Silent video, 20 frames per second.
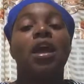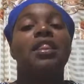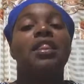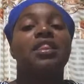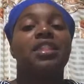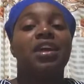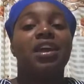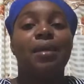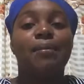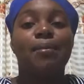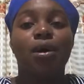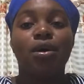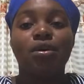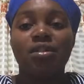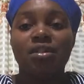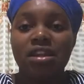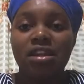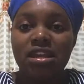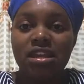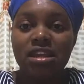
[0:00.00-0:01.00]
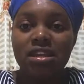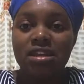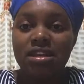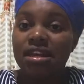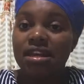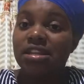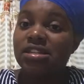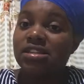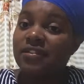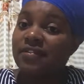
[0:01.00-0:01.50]
Think about the
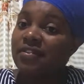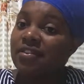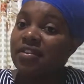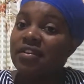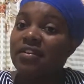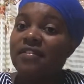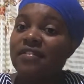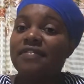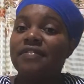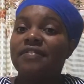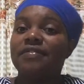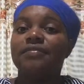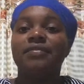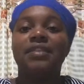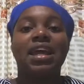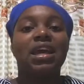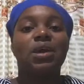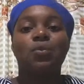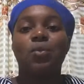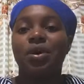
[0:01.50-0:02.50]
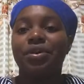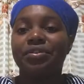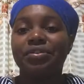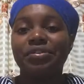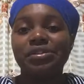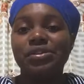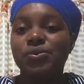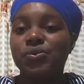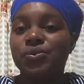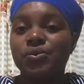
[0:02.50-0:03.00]
negative stuff, like one or
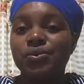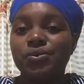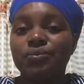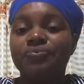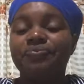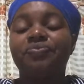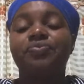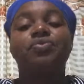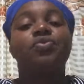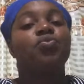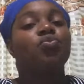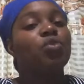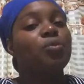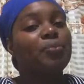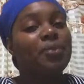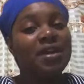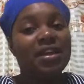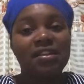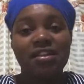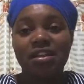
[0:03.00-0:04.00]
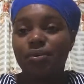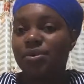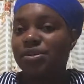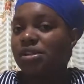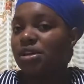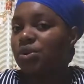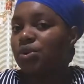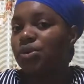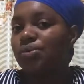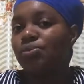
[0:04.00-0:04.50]
two. Replace it with a
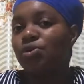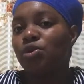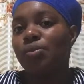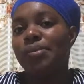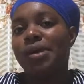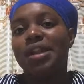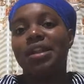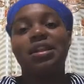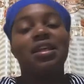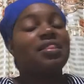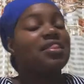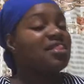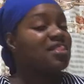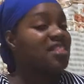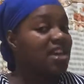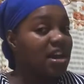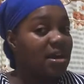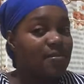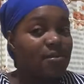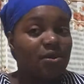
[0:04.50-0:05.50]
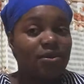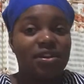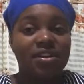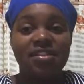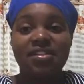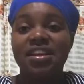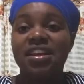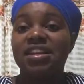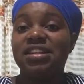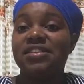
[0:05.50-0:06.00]
good moment. Think about this
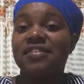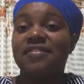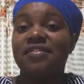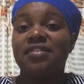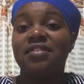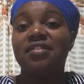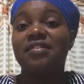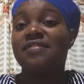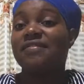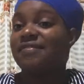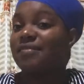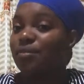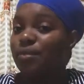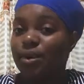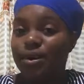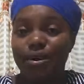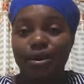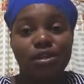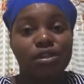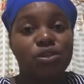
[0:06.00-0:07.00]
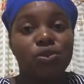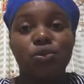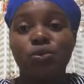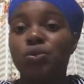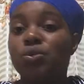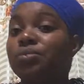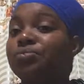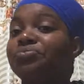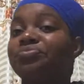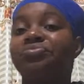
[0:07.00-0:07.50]
negative stuff, one or
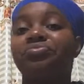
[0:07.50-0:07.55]
two.